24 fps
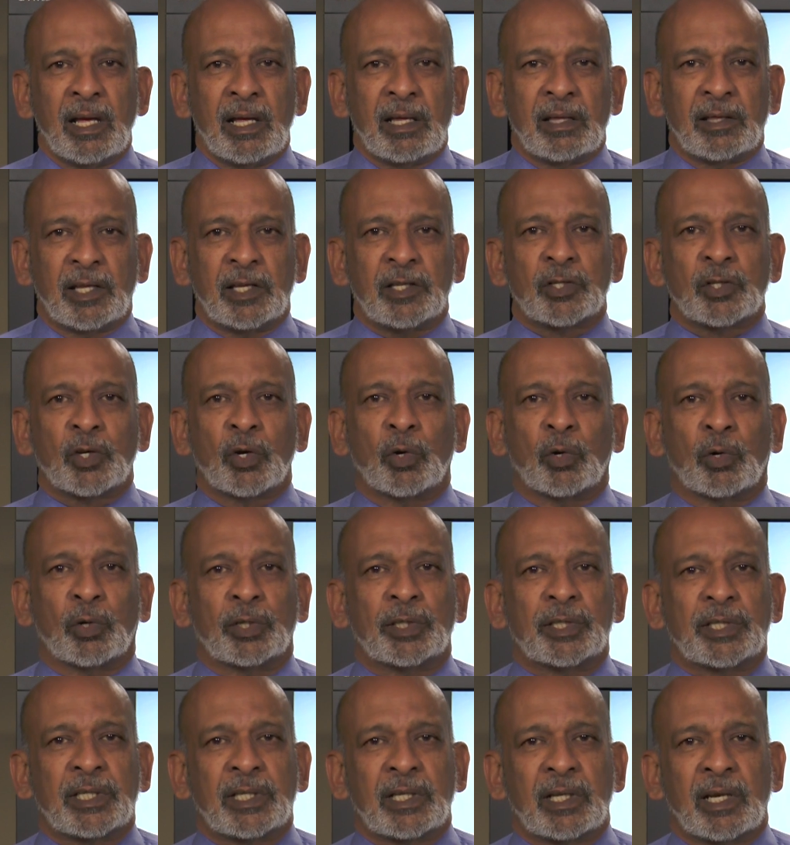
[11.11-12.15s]
This
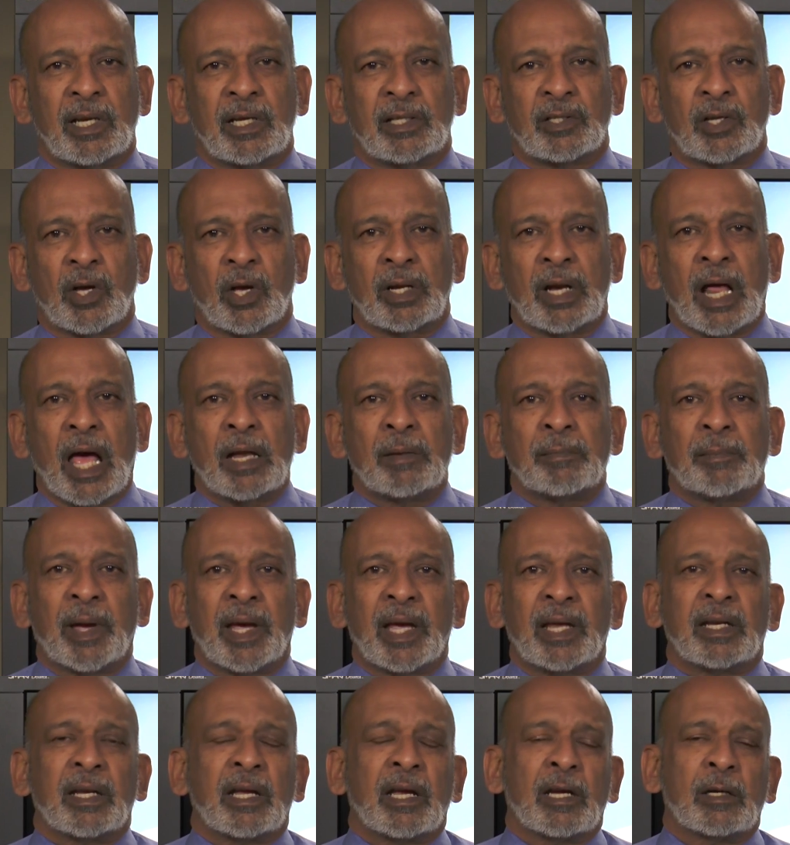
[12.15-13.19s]
course is on
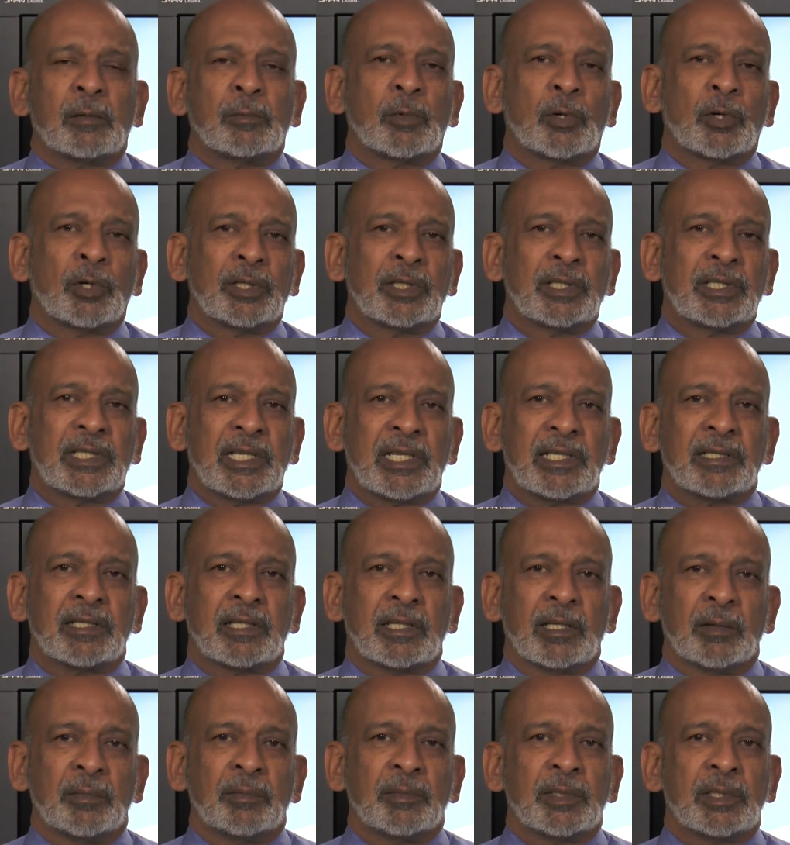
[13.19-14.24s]
unmanned airborne
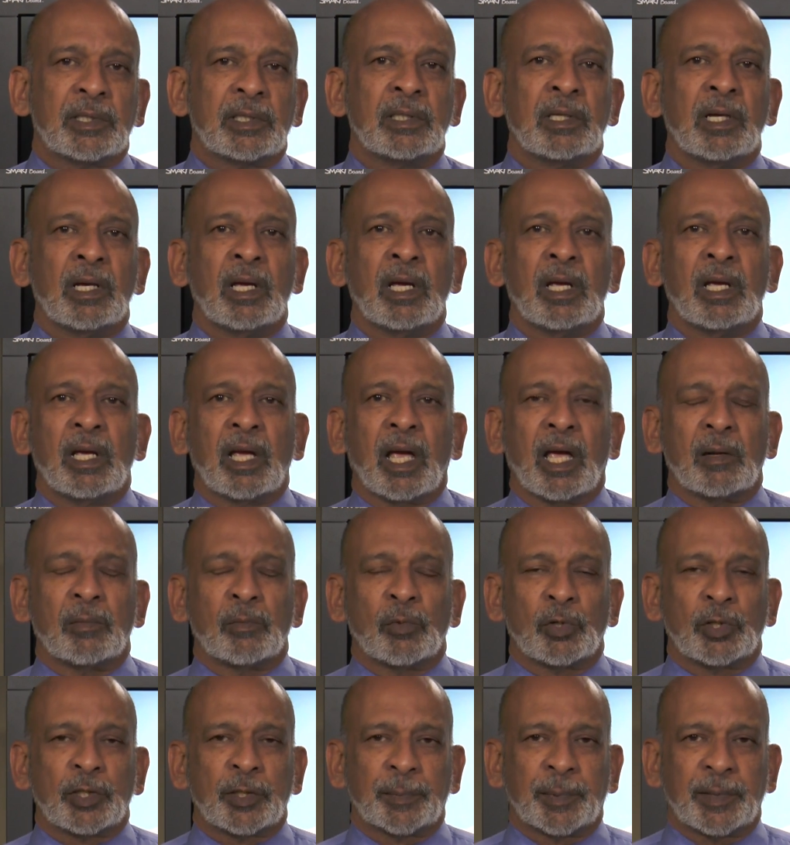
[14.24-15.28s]
systems and
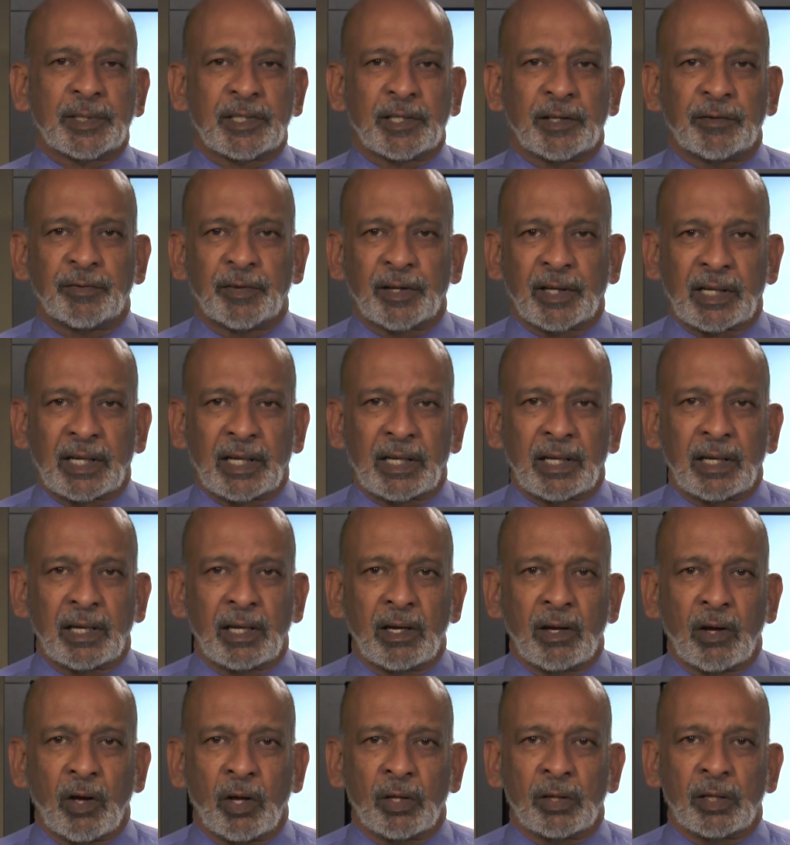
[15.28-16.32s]
more
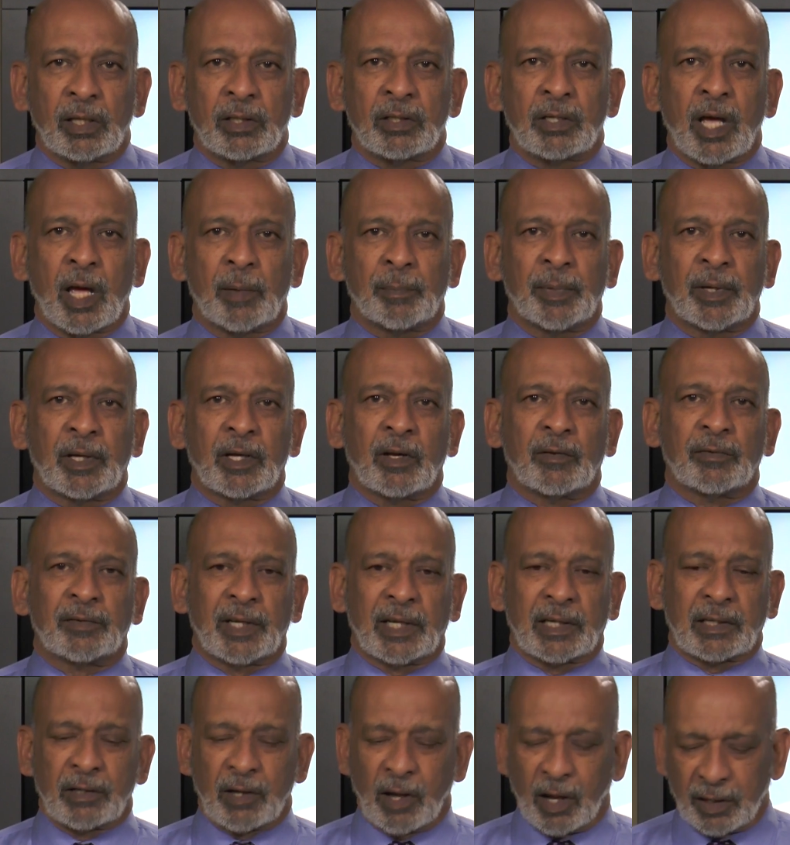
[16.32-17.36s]
specifically on the topic of
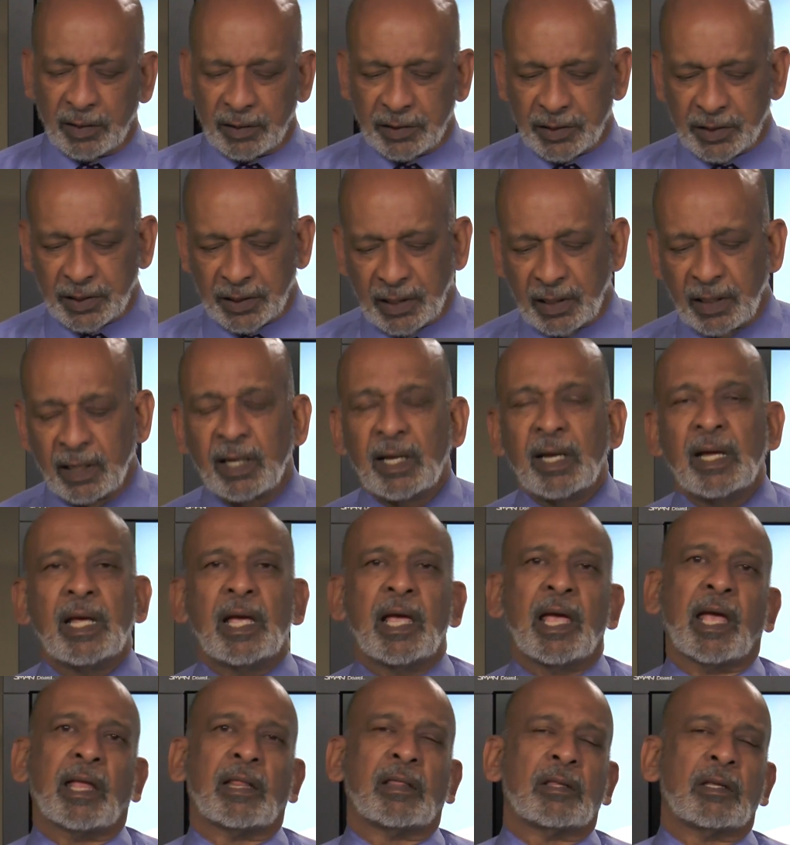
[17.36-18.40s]
technology
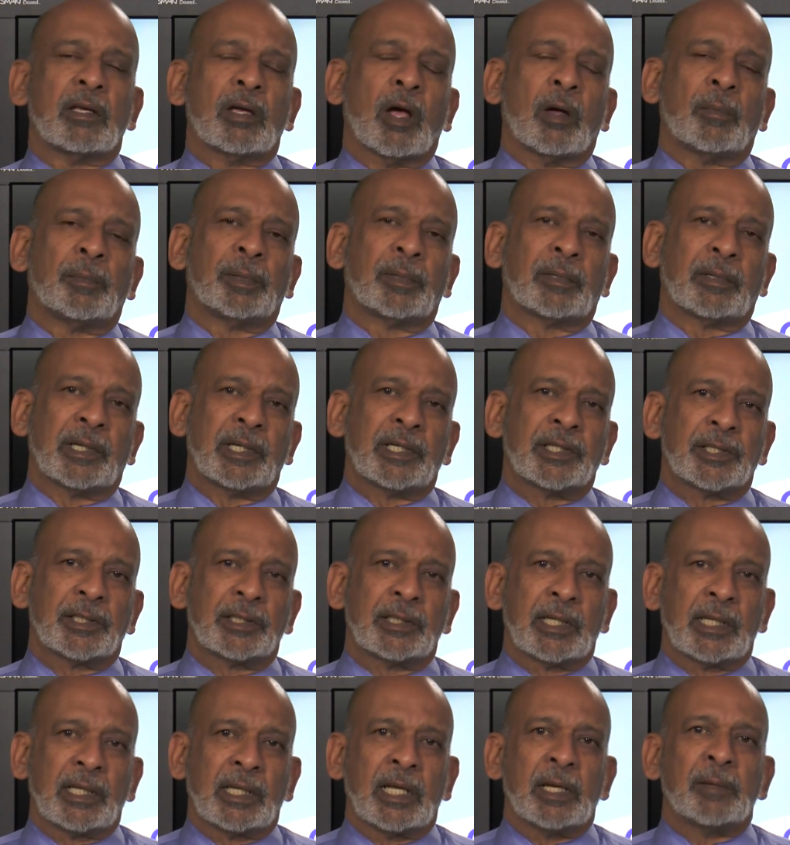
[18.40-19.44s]
and the
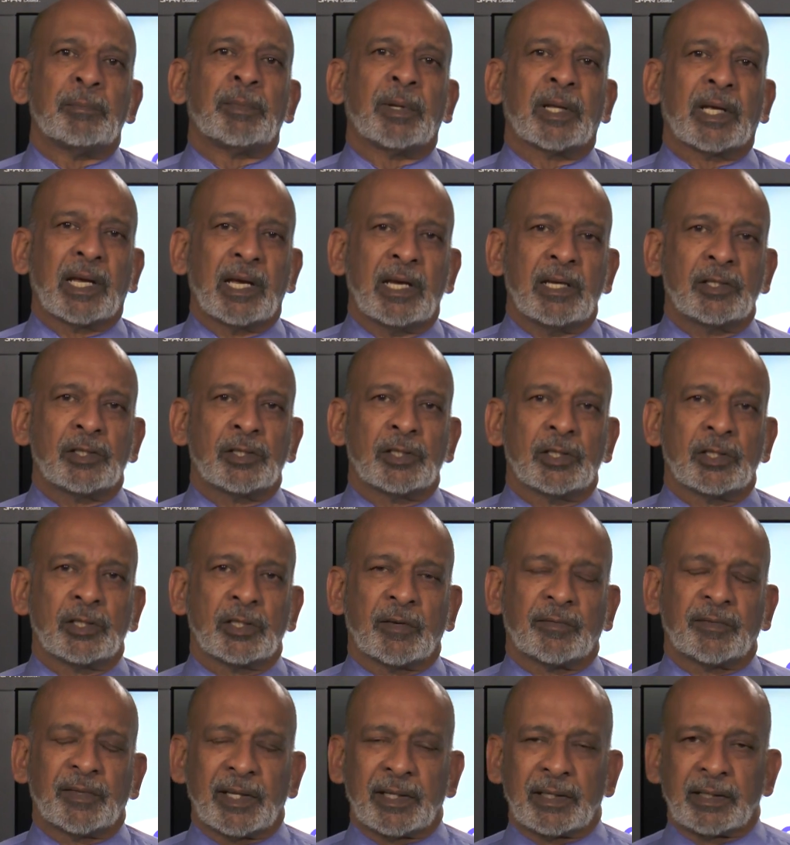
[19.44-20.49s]
operational implications
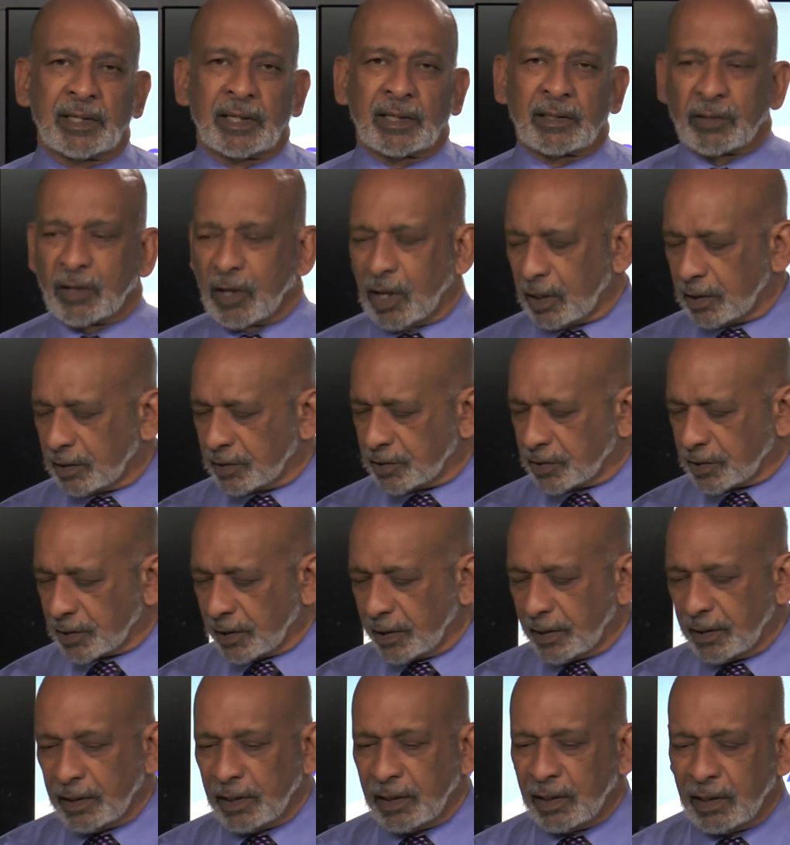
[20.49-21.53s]
of that
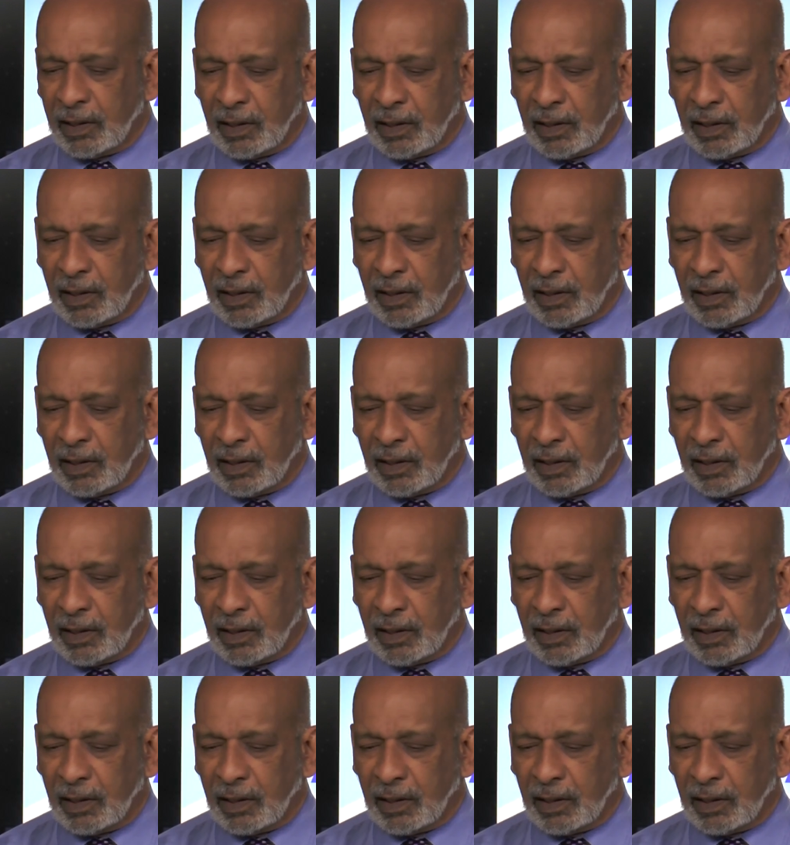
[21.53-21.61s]
technology.